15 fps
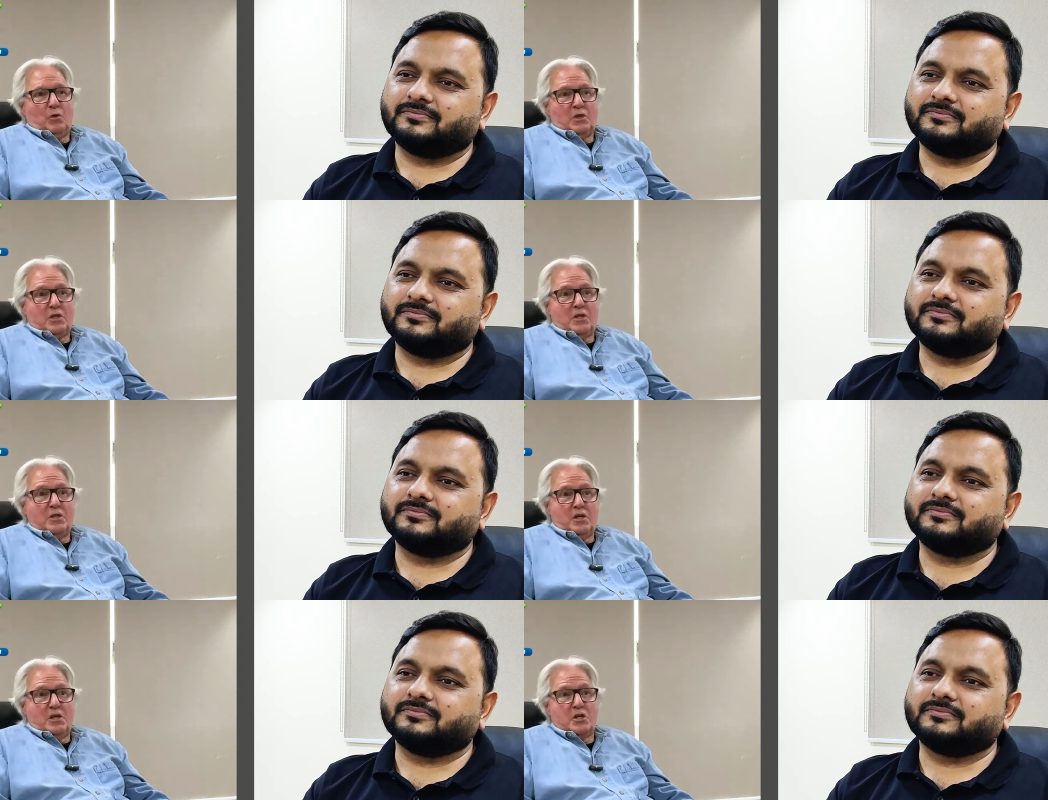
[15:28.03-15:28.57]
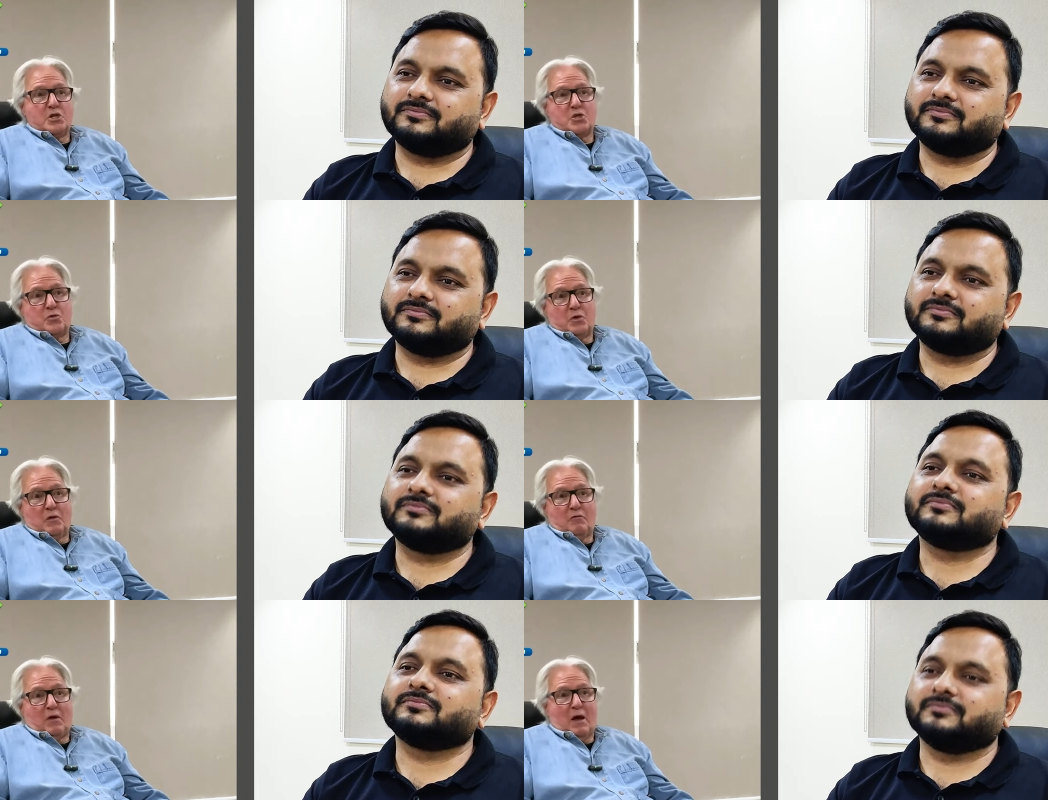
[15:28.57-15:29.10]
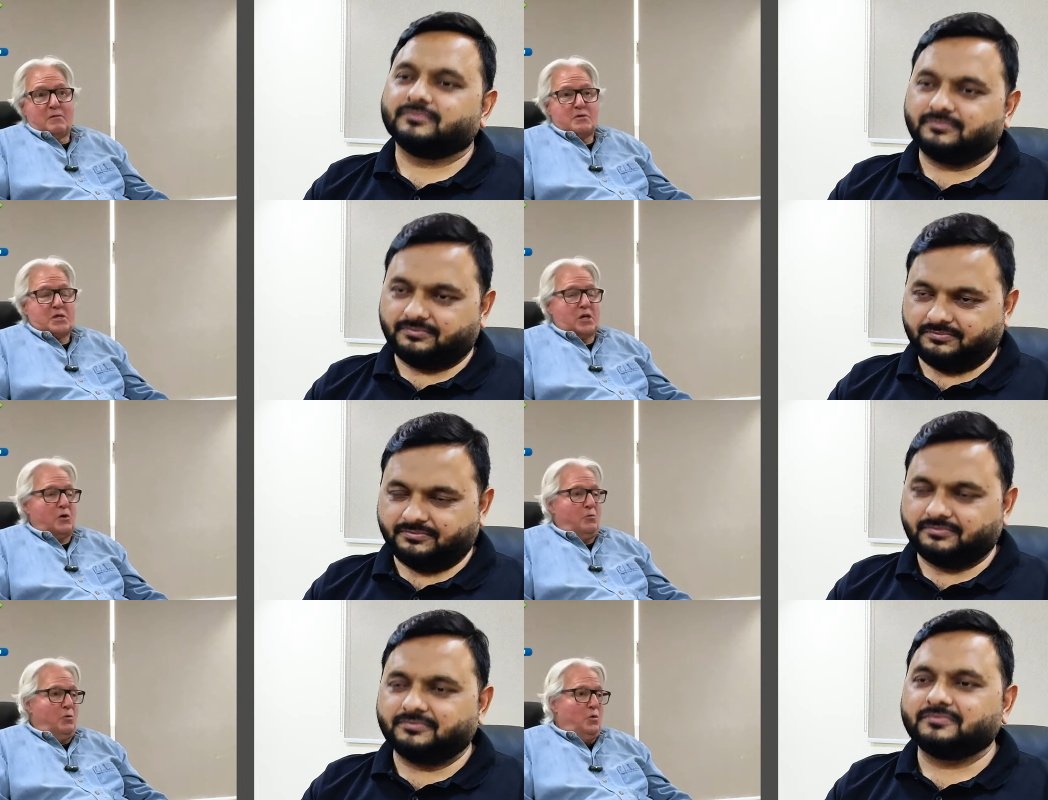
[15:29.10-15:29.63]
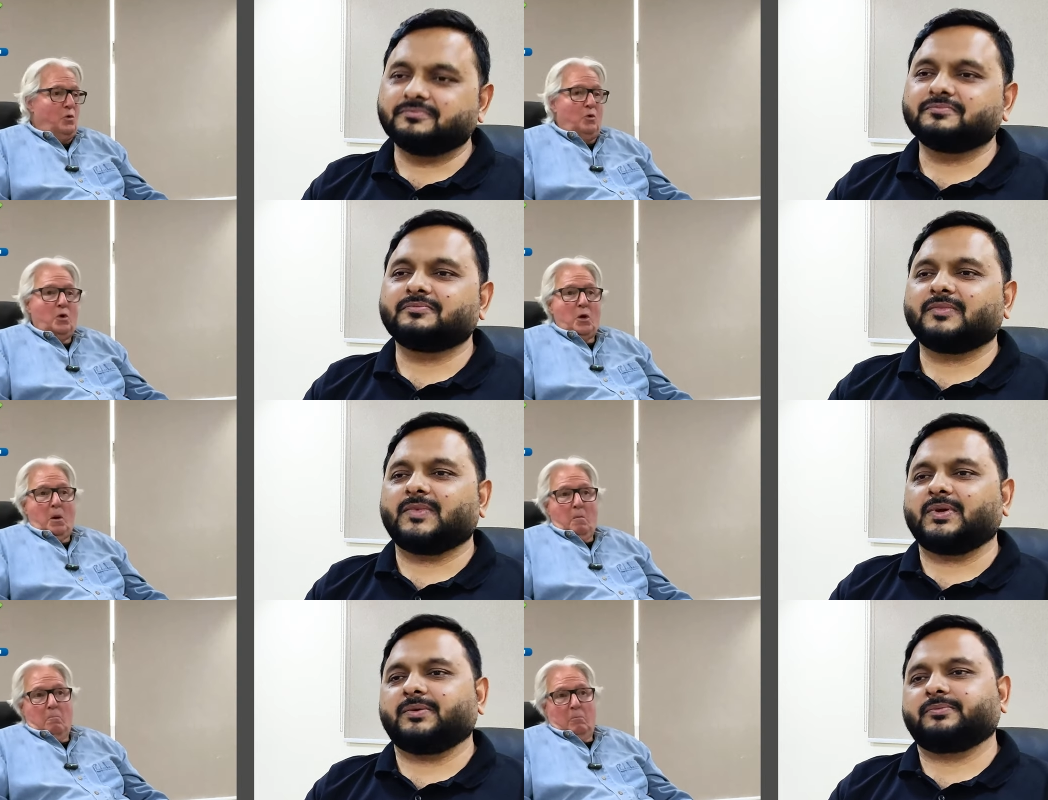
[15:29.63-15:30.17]
Speaker 1: within the industry a five second
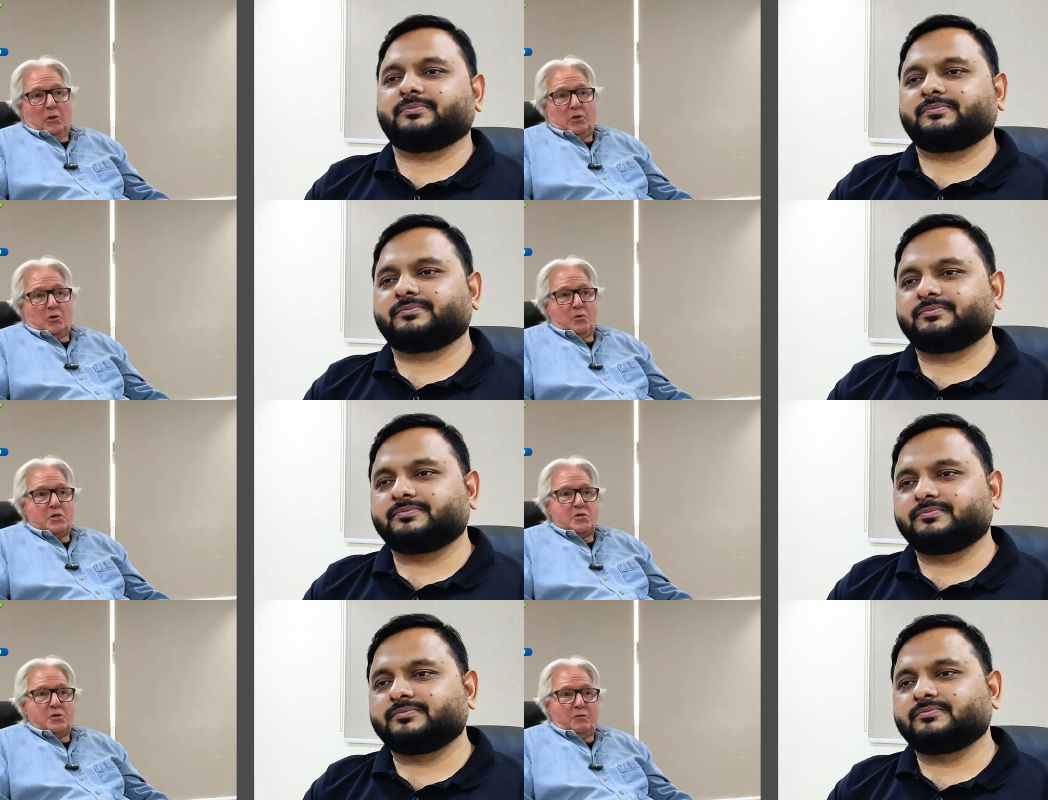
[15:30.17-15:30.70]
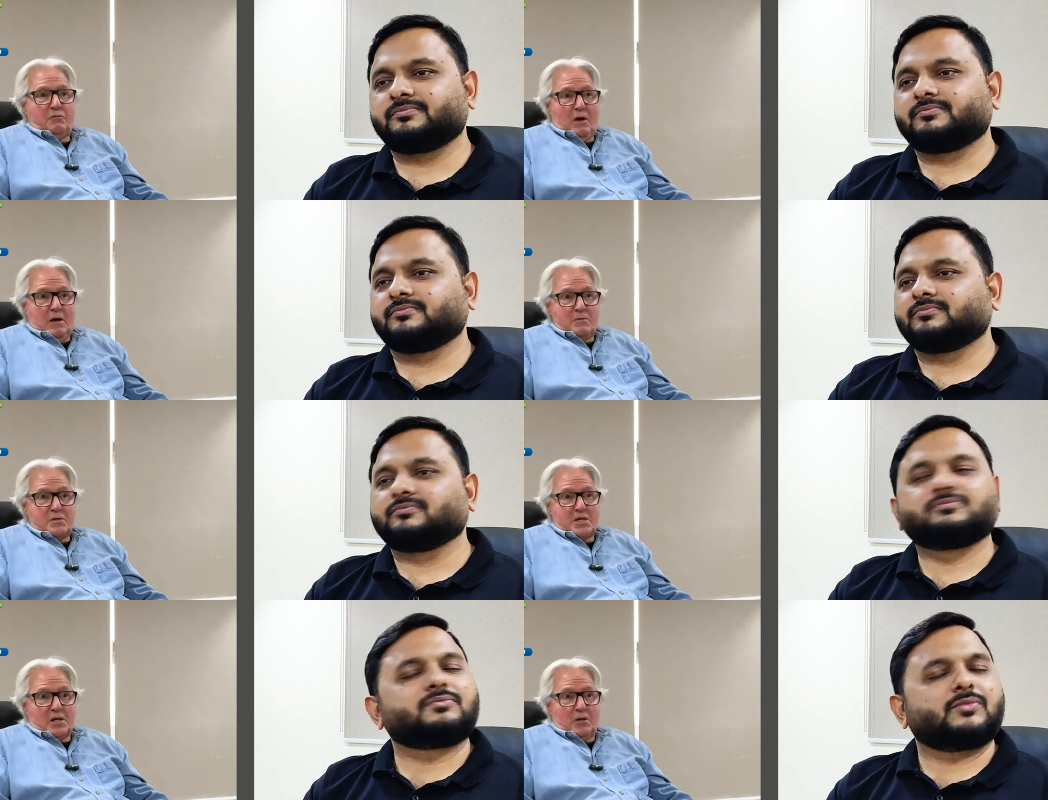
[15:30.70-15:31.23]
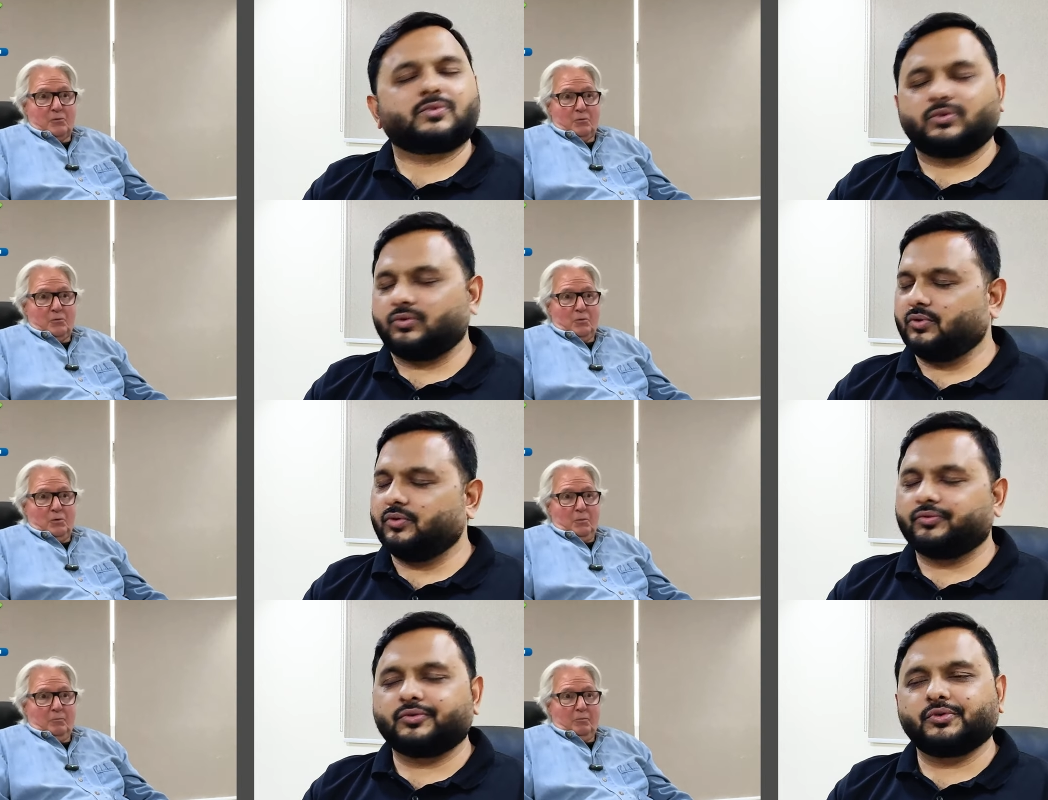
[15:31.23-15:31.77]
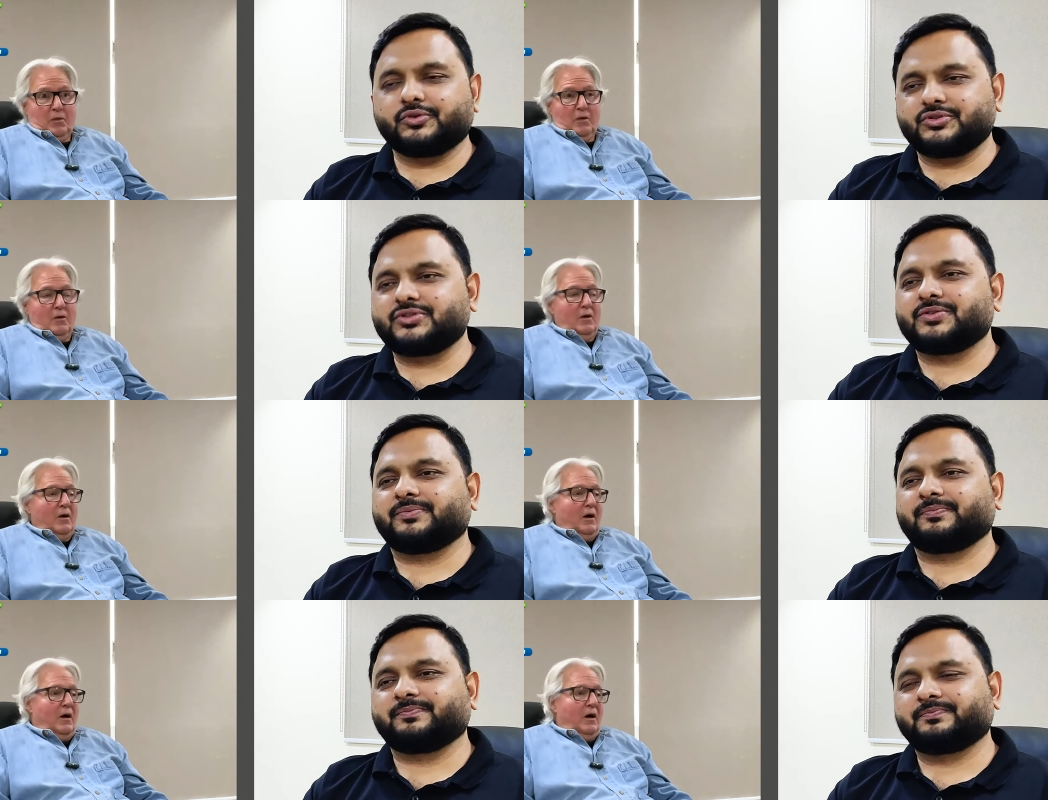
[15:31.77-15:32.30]
rule, yeah. but there is no five second rule. Of
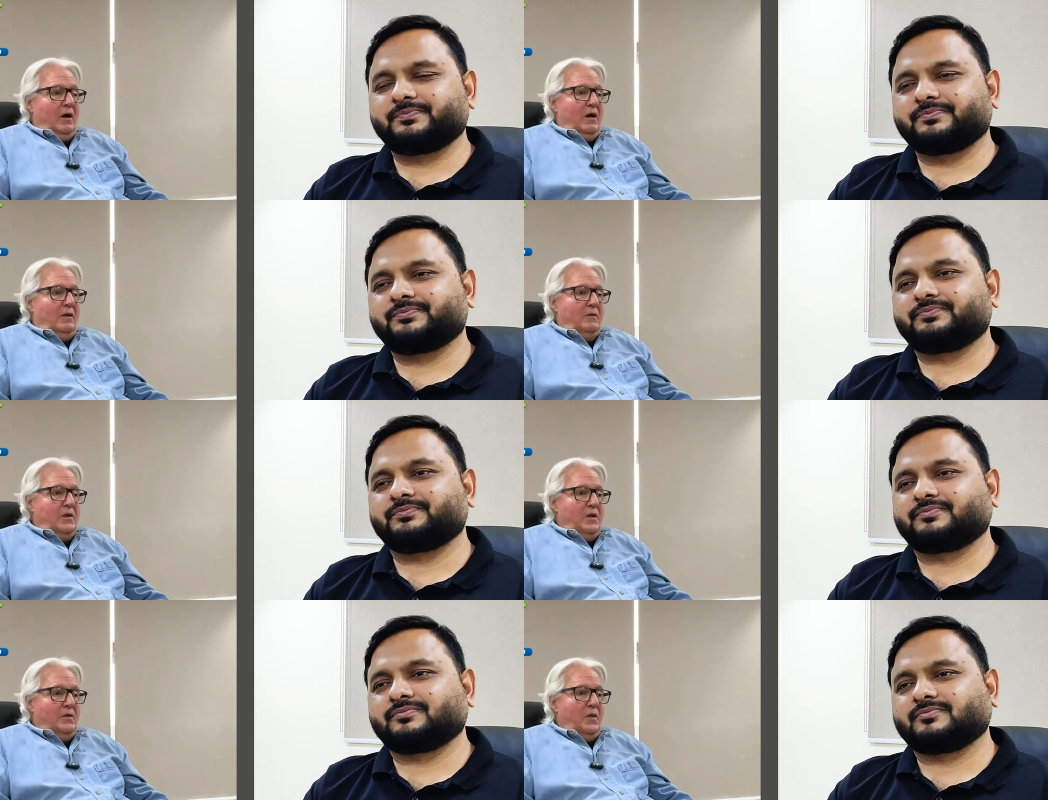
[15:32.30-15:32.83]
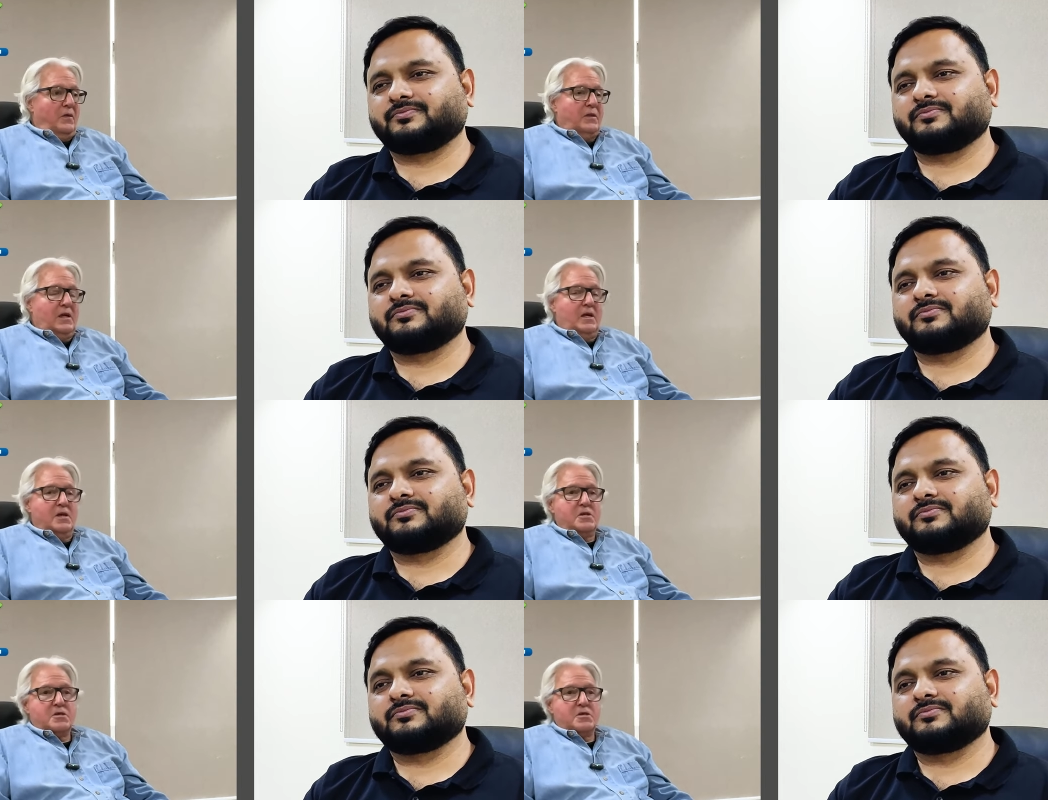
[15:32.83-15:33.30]
course. Uh, the other thing